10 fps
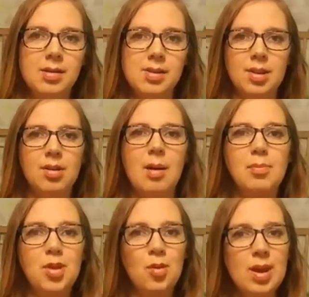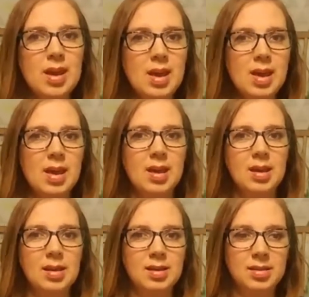You know, I'm
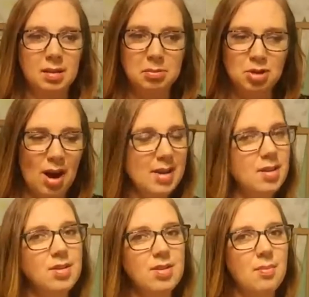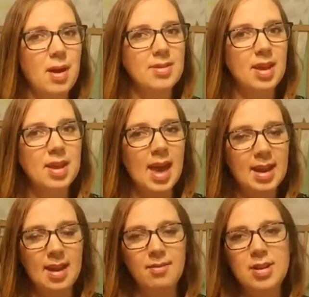trying to do the best I
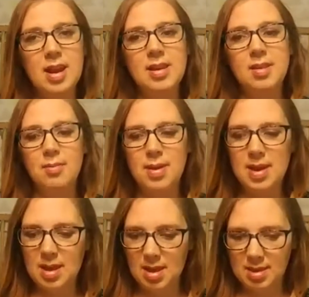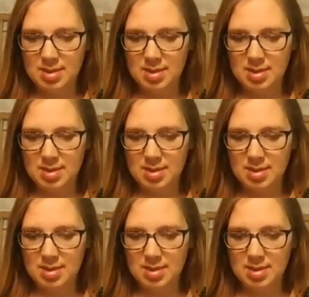can every day to be